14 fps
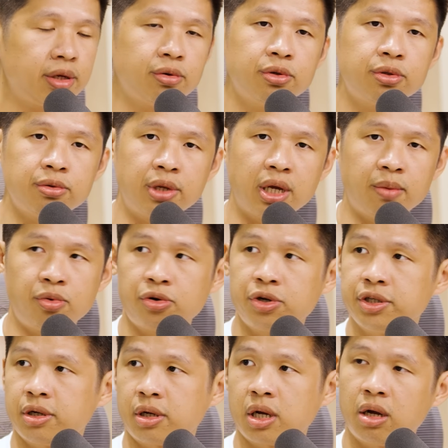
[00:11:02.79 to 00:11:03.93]
go to their
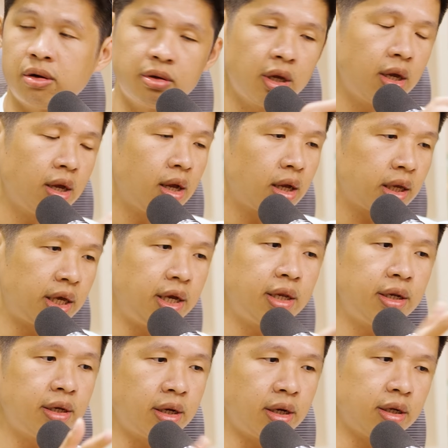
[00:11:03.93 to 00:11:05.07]
brokerage account, key
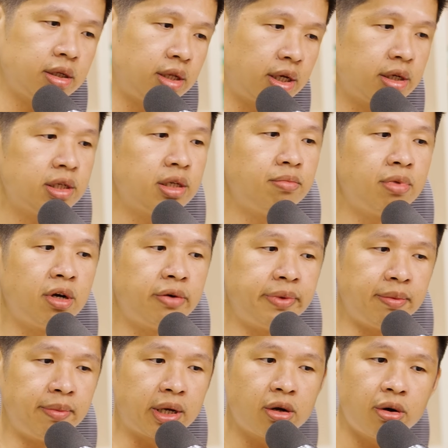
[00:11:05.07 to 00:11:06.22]
in the ticker symbol of
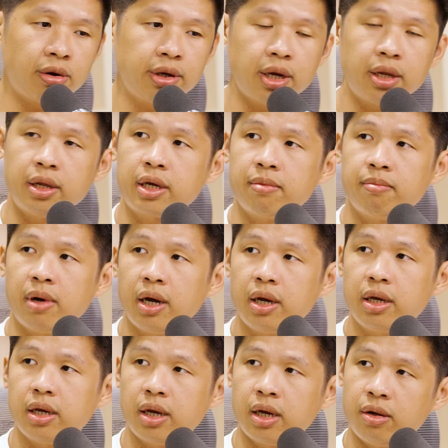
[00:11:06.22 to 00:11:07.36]
the Bitcoin, and they can
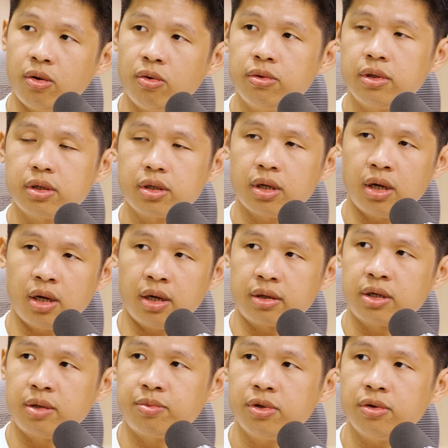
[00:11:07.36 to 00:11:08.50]
buy and own
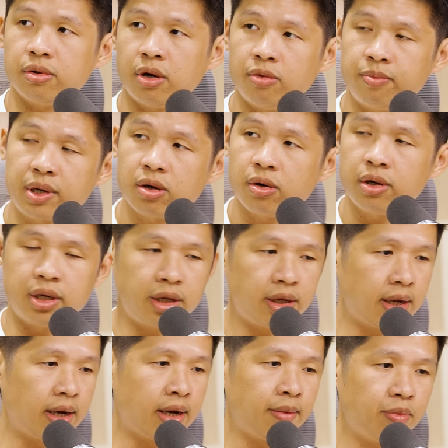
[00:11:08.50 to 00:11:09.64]
crypto or Bitcoin in
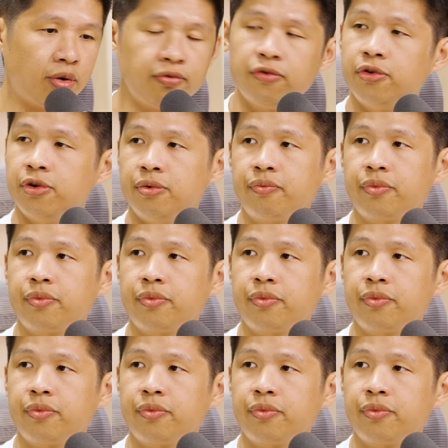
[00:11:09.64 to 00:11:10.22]
their portfolio.